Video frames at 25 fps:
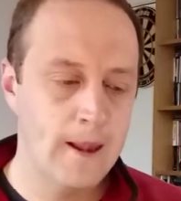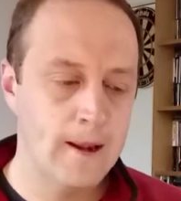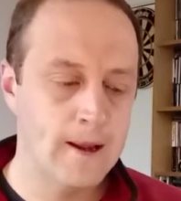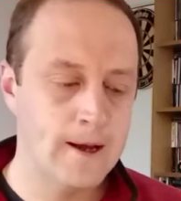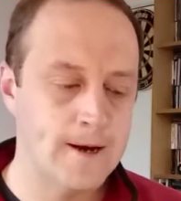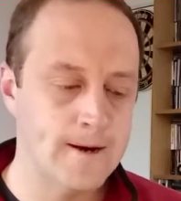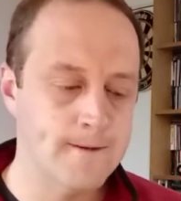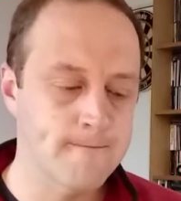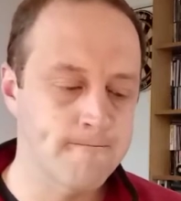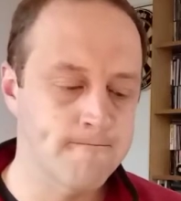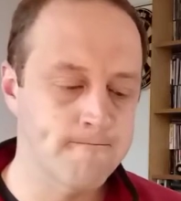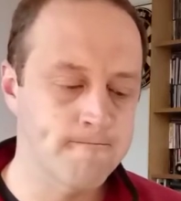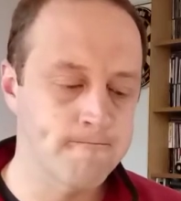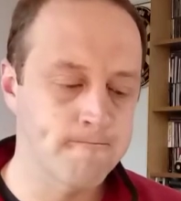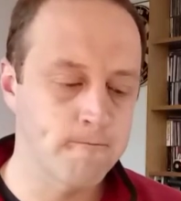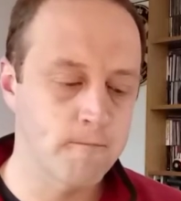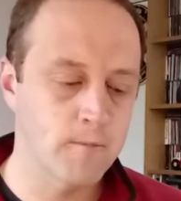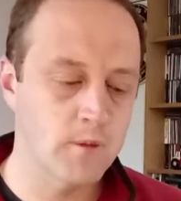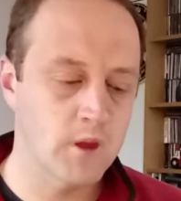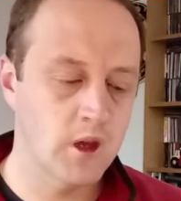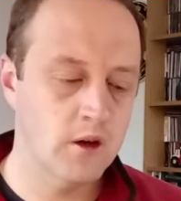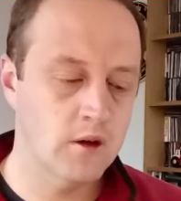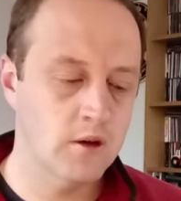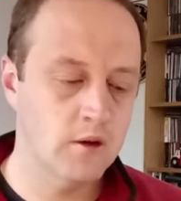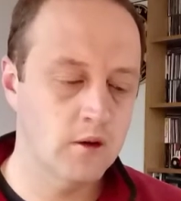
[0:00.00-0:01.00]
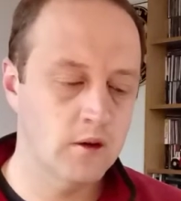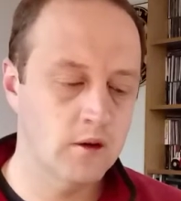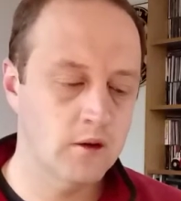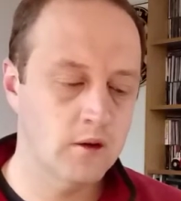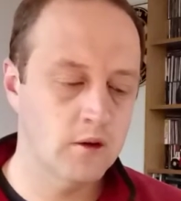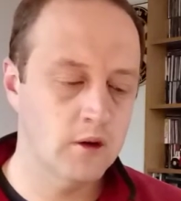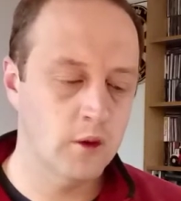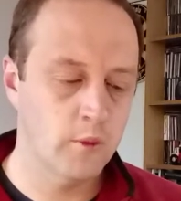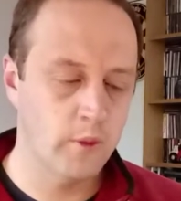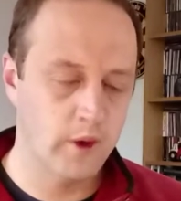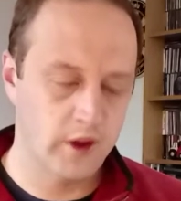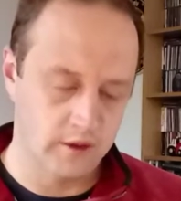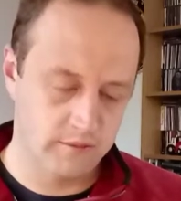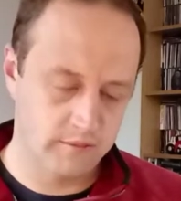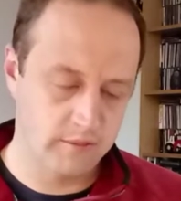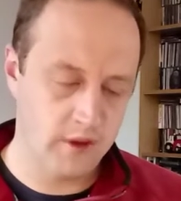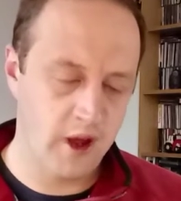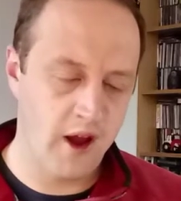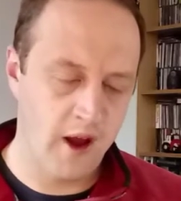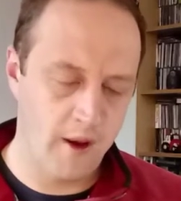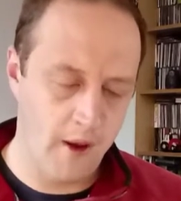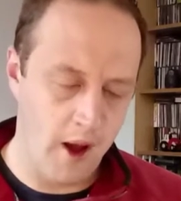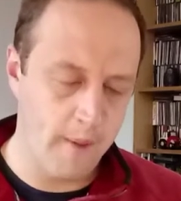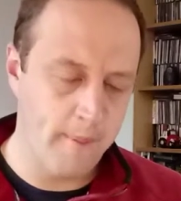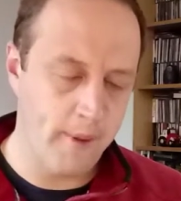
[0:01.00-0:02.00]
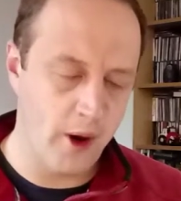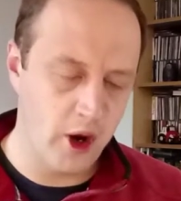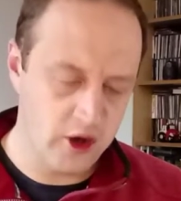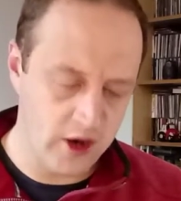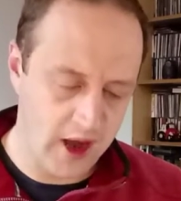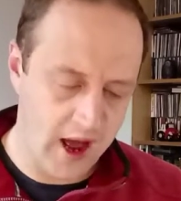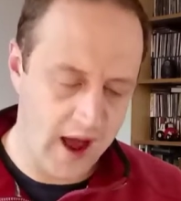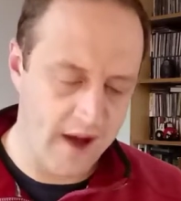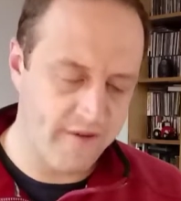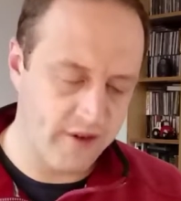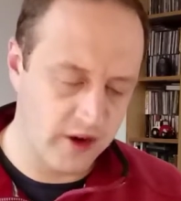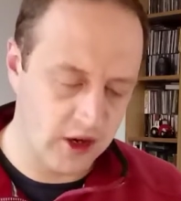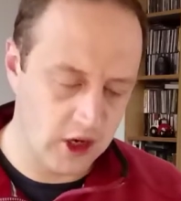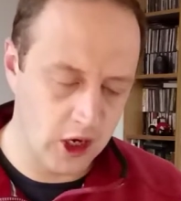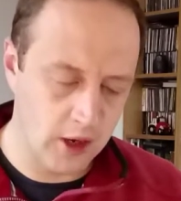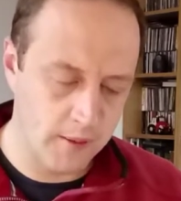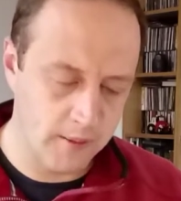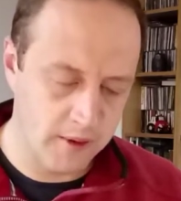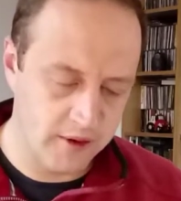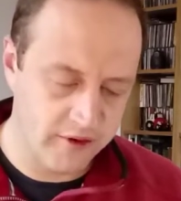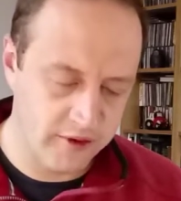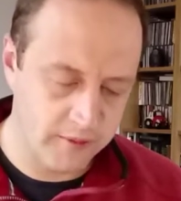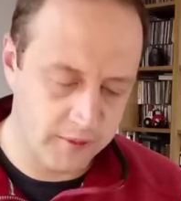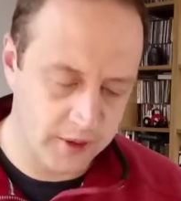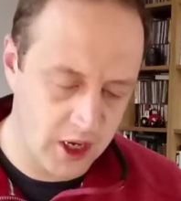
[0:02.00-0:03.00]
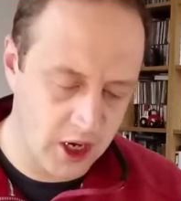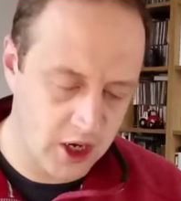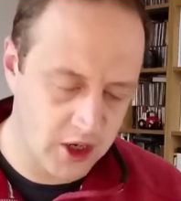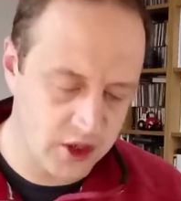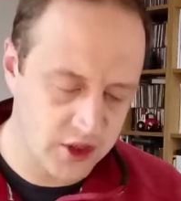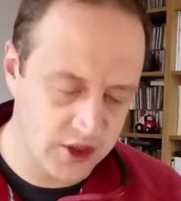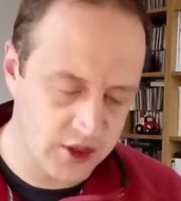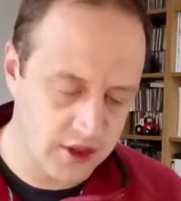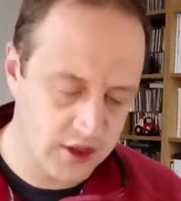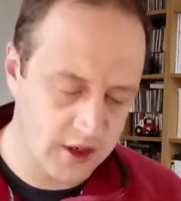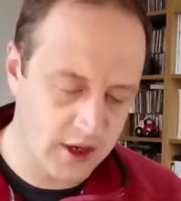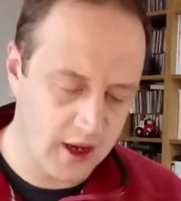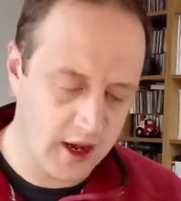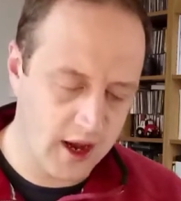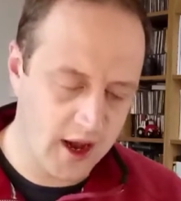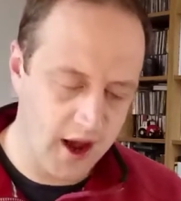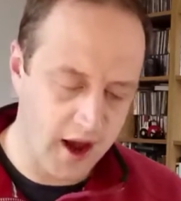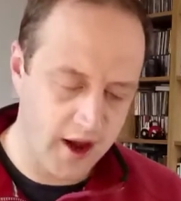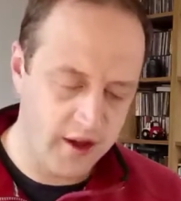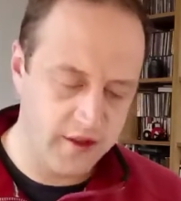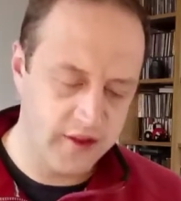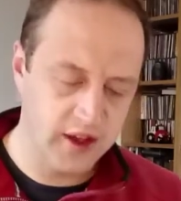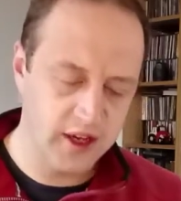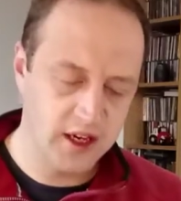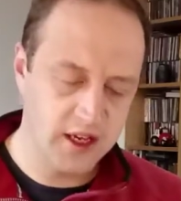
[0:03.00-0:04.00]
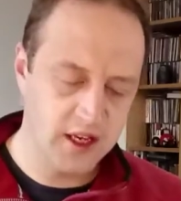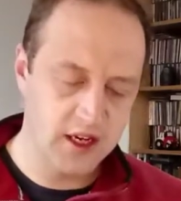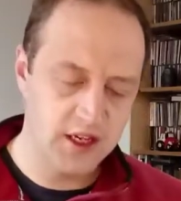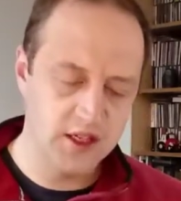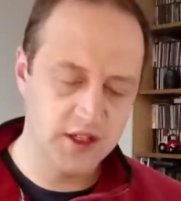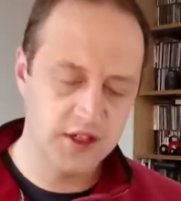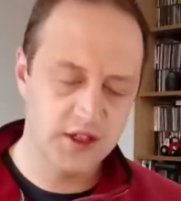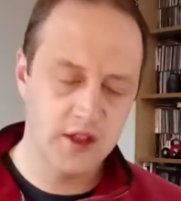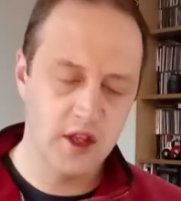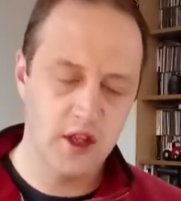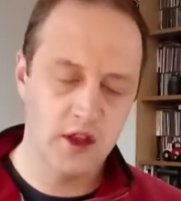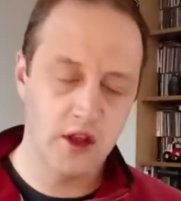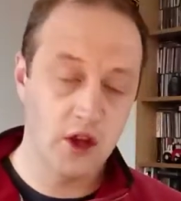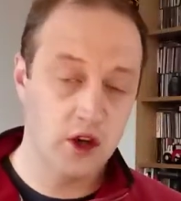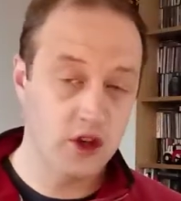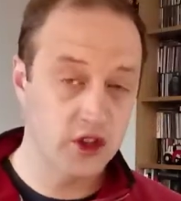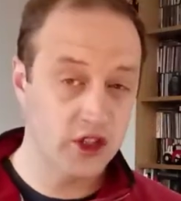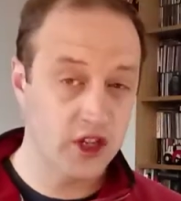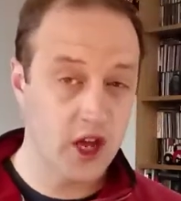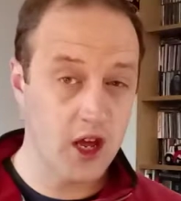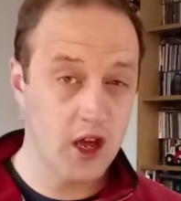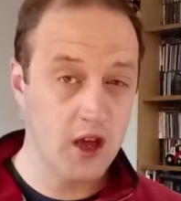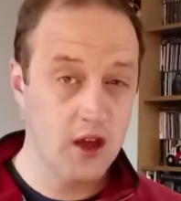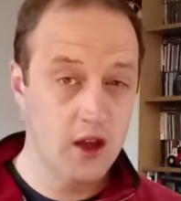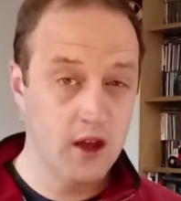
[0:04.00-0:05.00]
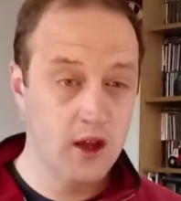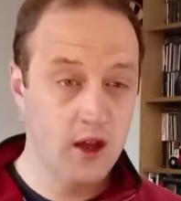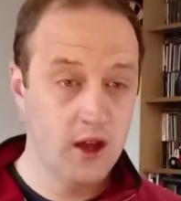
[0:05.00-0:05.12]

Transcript: Um, uh, well, about half a kilometre from the house, I, I think it is. That there's a